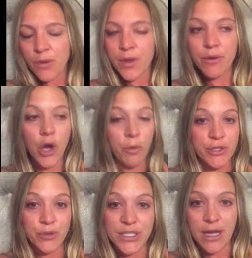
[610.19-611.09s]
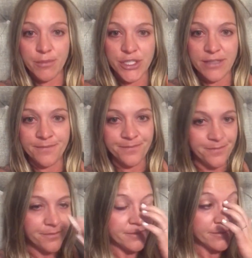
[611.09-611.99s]
We were open to adoption,
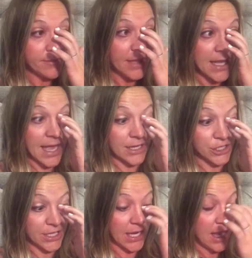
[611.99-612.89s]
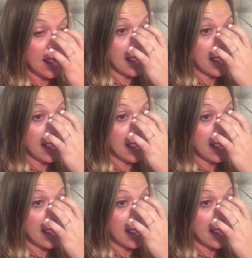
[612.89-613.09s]
and actually